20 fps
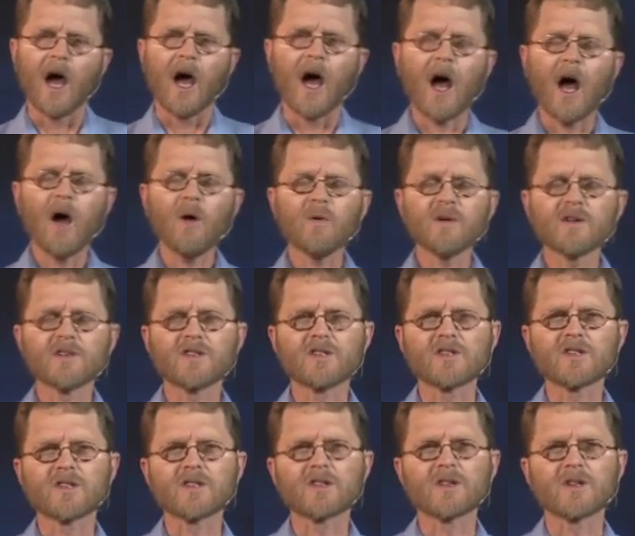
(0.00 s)
I
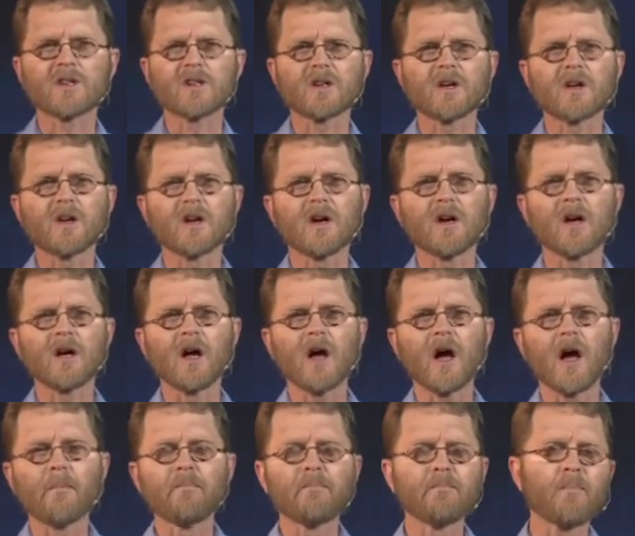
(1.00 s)
was
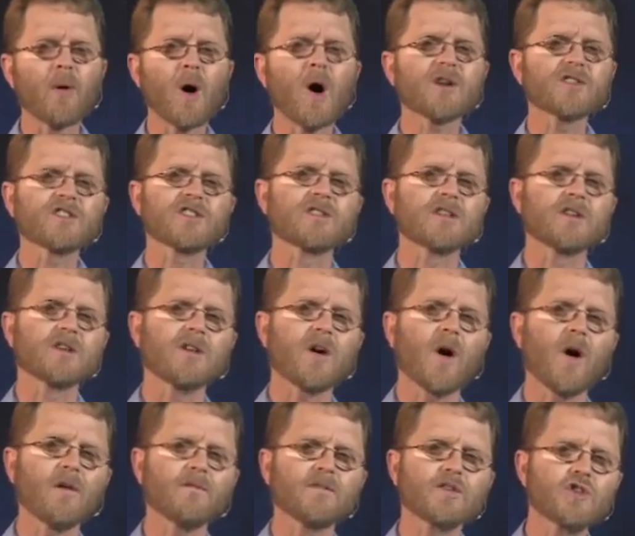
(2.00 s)
a pastor
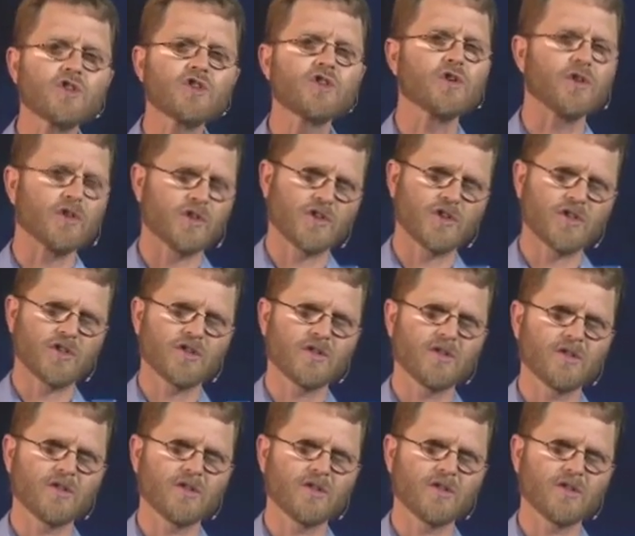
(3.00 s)
of a church,